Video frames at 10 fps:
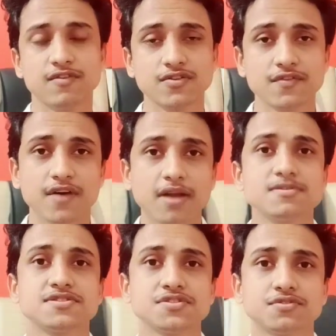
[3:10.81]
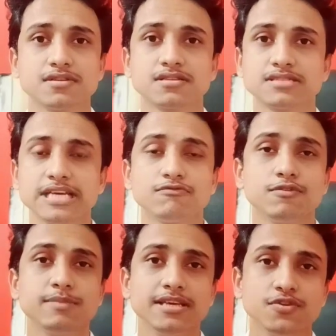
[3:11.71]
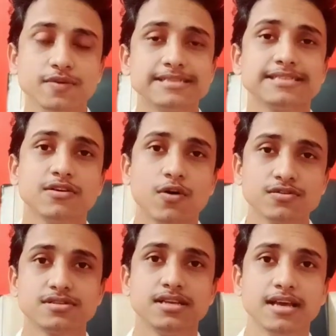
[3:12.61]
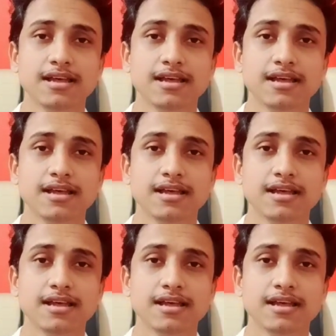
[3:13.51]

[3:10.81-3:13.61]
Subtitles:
for the pharmacy students, there would be a USA, Australia,